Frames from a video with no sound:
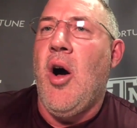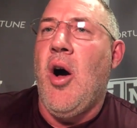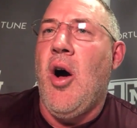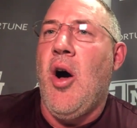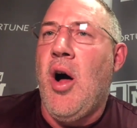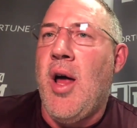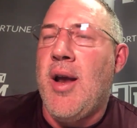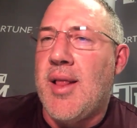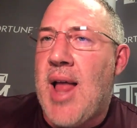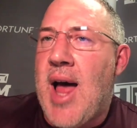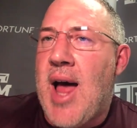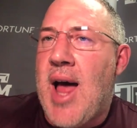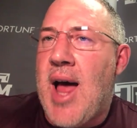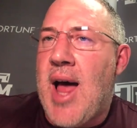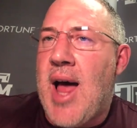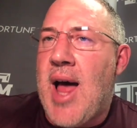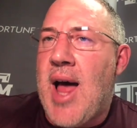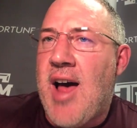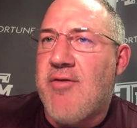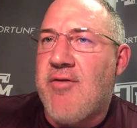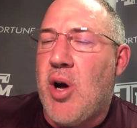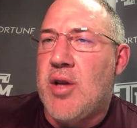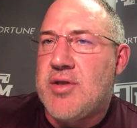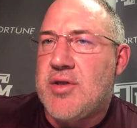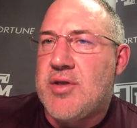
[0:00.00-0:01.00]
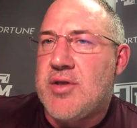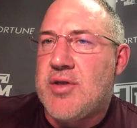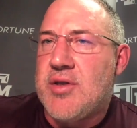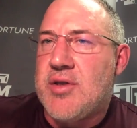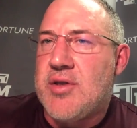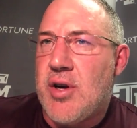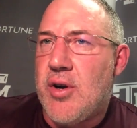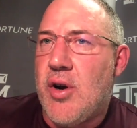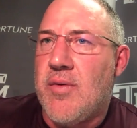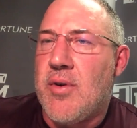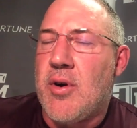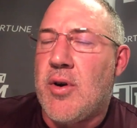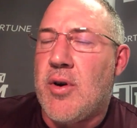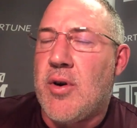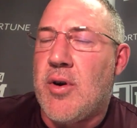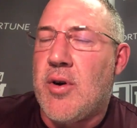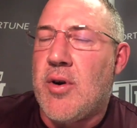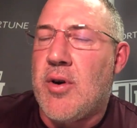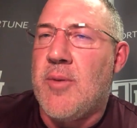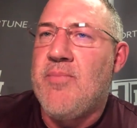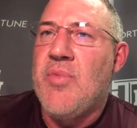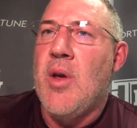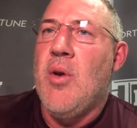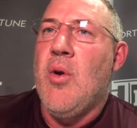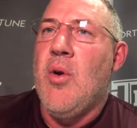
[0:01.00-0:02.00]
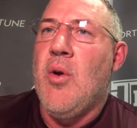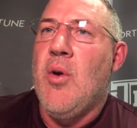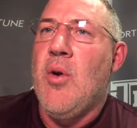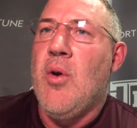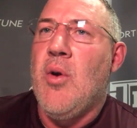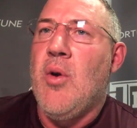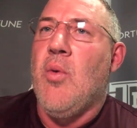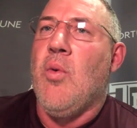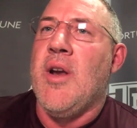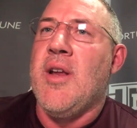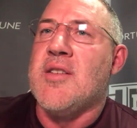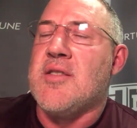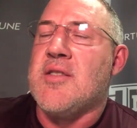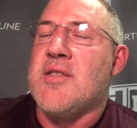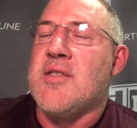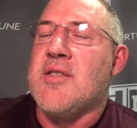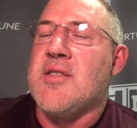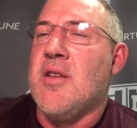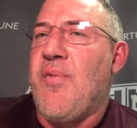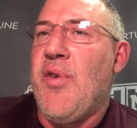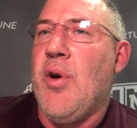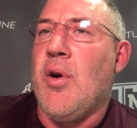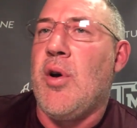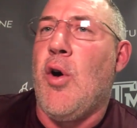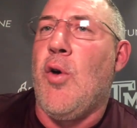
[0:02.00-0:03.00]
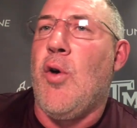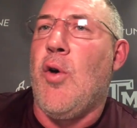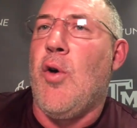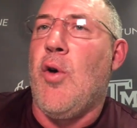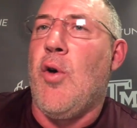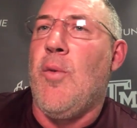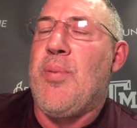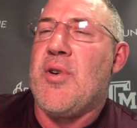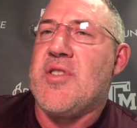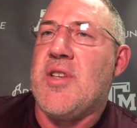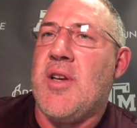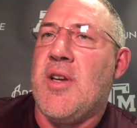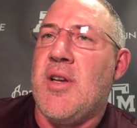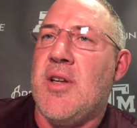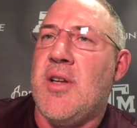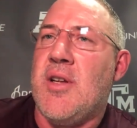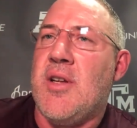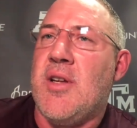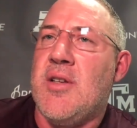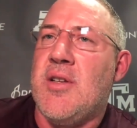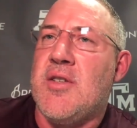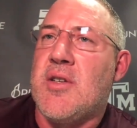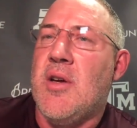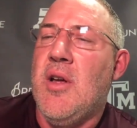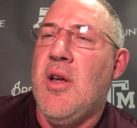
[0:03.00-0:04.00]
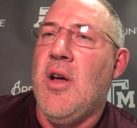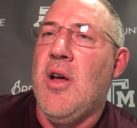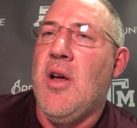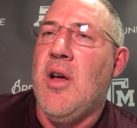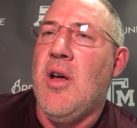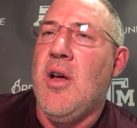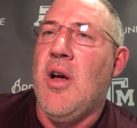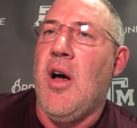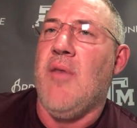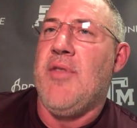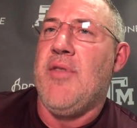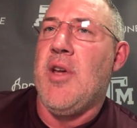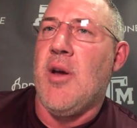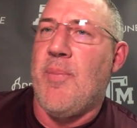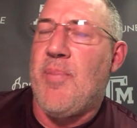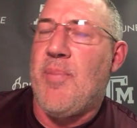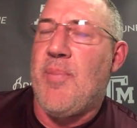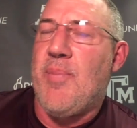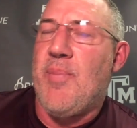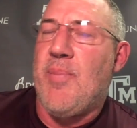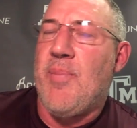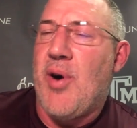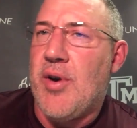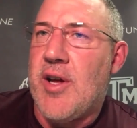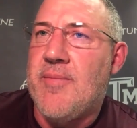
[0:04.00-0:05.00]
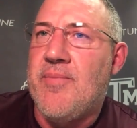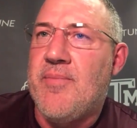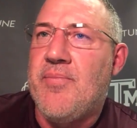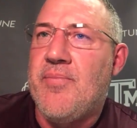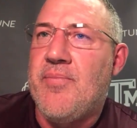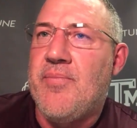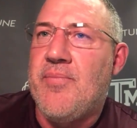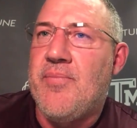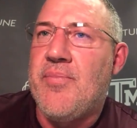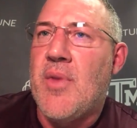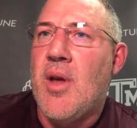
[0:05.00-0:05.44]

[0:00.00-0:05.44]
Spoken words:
on a live ball turnover, what is the field goal percentage of the opponent?